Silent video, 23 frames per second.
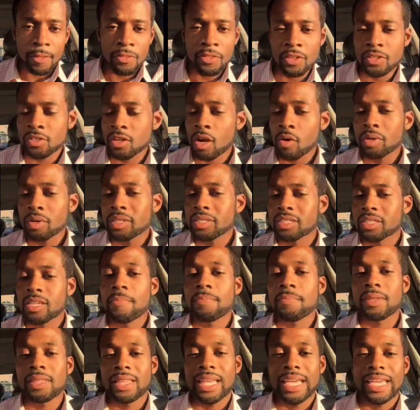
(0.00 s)
There's always
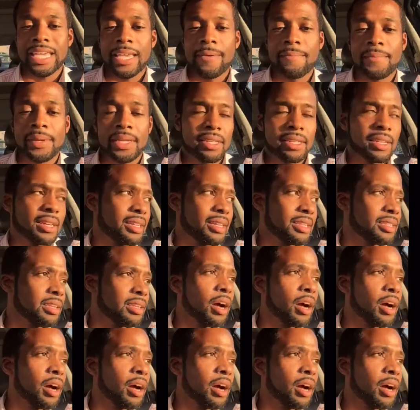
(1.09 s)
something that can be done.